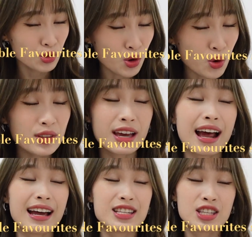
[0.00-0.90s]
know that
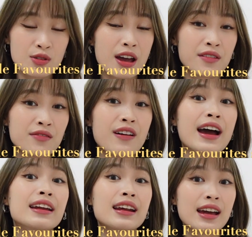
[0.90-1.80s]
I still haven't
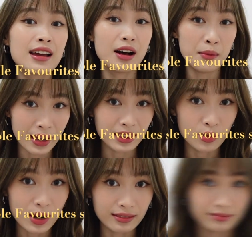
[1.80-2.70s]
found a better one.